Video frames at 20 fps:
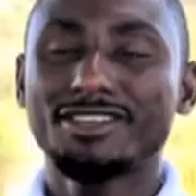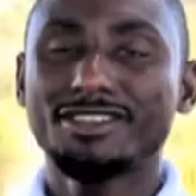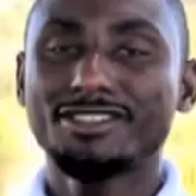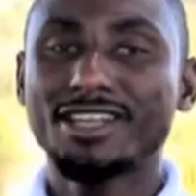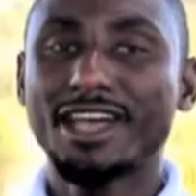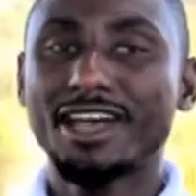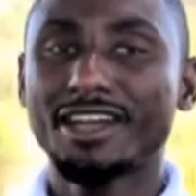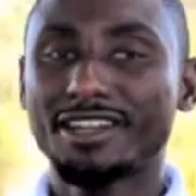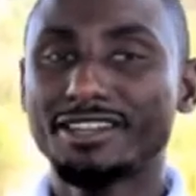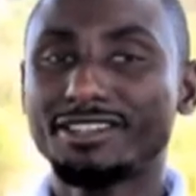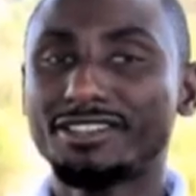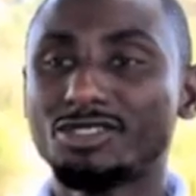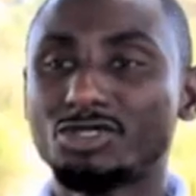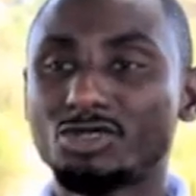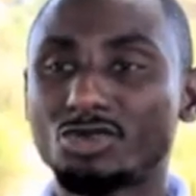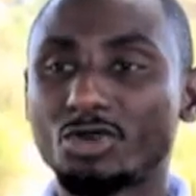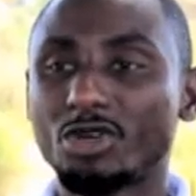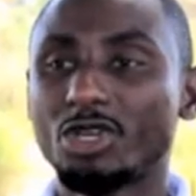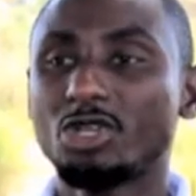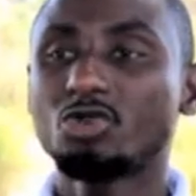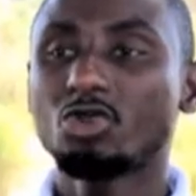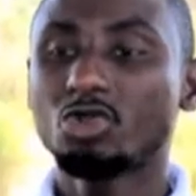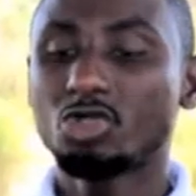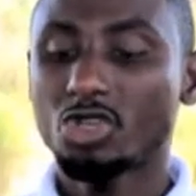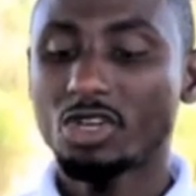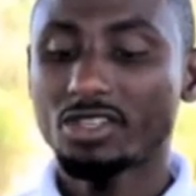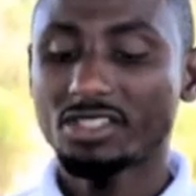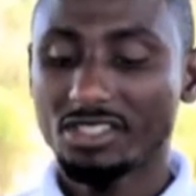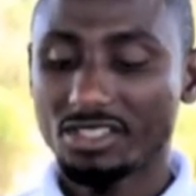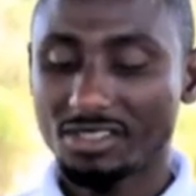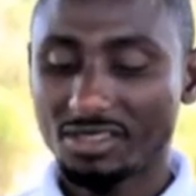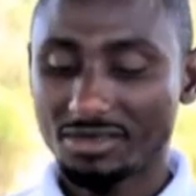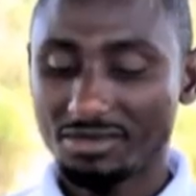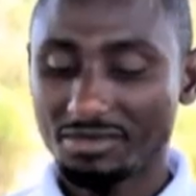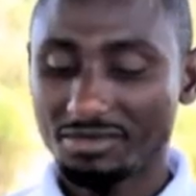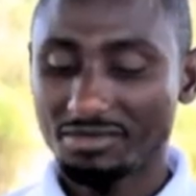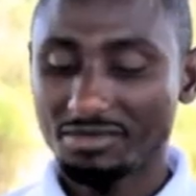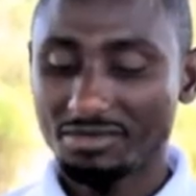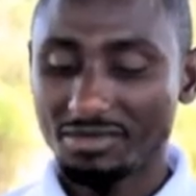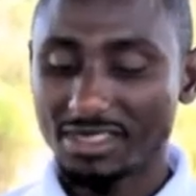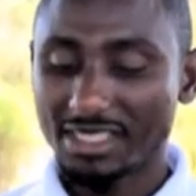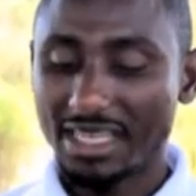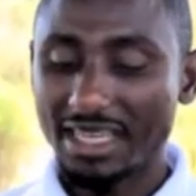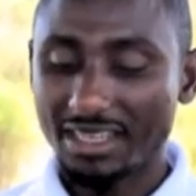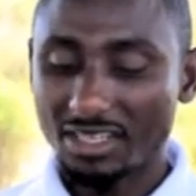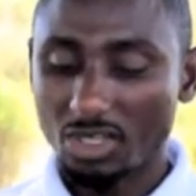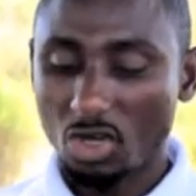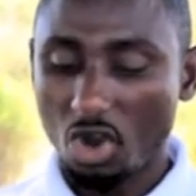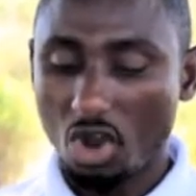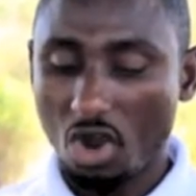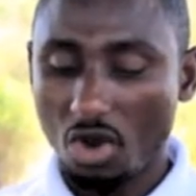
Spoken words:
Exactly. So it will just take the